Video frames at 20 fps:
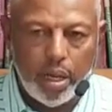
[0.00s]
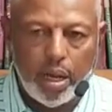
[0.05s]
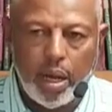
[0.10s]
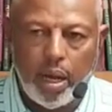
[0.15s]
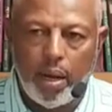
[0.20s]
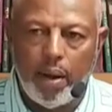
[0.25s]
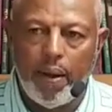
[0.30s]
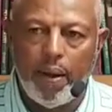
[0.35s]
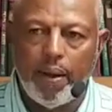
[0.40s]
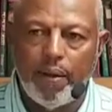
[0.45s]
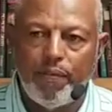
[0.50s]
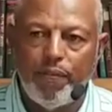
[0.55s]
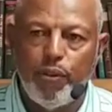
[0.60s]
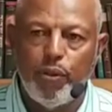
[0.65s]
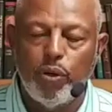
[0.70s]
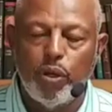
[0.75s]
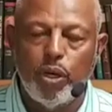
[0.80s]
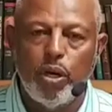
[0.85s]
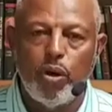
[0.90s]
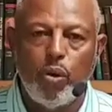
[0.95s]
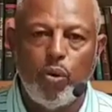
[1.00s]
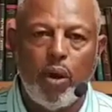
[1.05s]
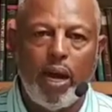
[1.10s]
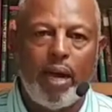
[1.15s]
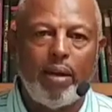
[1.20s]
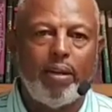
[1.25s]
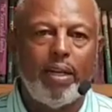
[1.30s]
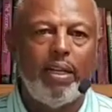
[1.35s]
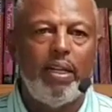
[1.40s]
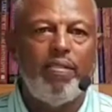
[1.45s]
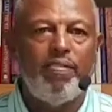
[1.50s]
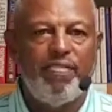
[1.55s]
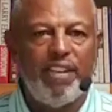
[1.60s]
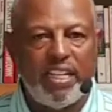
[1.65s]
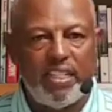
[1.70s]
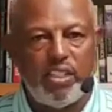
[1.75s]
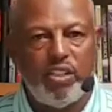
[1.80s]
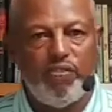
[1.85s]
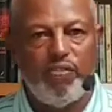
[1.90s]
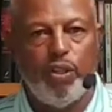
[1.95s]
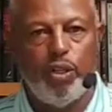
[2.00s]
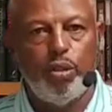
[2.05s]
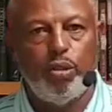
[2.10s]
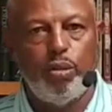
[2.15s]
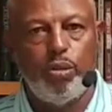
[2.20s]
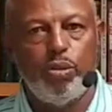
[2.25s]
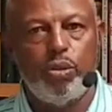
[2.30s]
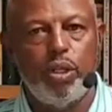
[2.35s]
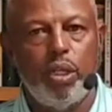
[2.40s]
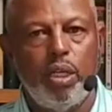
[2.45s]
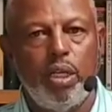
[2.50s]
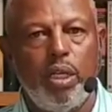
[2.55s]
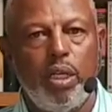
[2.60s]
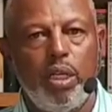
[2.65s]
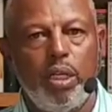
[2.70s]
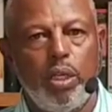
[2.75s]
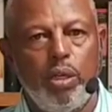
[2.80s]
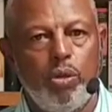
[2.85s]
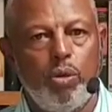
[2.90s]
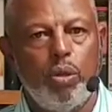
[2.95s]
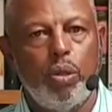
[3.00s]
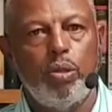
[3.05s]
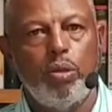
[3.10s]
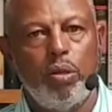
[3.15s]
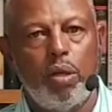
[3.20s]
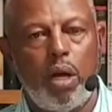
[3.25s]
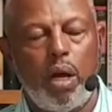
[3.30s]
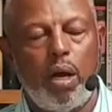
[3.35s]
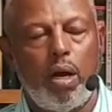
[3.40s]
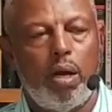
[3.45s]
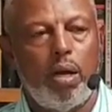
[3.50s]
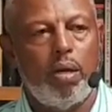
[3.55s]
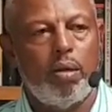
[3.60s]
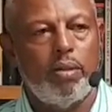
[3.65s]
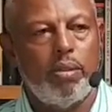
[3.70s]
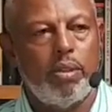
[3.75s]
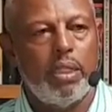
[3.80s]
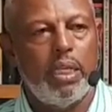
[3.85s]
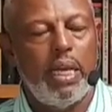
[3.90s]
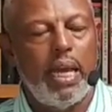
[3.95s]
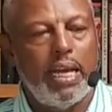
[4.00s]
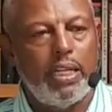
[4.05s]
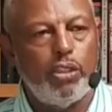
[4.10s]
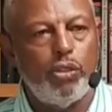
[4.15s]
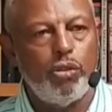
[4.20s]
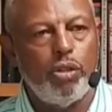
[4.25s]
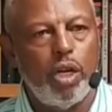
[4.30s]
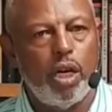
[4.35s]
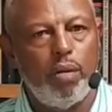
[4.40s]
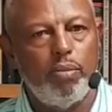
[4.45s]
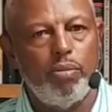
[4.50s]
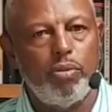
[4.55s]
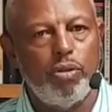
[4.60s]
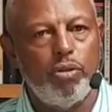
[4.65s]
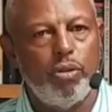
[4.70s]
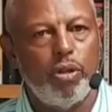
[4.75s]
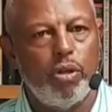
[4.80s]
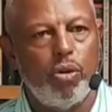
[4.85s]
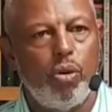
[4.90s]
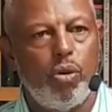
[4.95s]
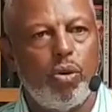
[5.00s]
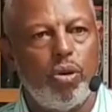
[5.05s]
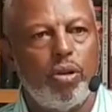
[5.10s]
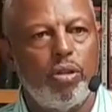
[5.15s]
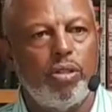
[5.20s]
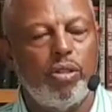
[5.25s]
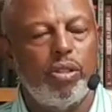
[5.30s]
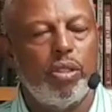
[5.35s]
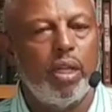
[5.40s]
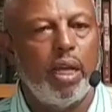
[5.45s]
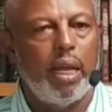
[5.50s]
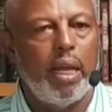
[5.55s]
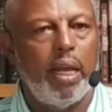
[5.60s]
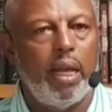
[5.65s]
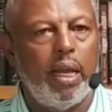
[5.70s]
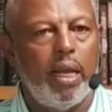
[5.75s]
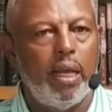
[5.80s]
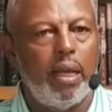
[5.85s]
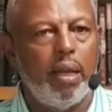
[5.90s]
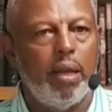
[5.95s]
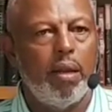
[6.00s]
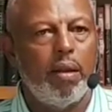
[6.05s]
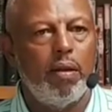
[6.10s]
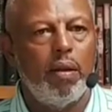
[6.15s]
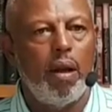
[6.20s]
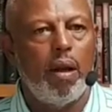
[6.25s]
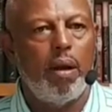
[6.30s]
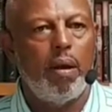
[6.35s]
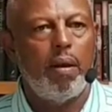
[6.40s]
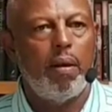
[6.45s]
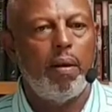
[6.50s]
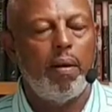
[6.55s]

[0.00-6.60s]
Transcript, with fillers: Uh, if you go out in the vestibules, you will uh, see as you come through the quarters a uh,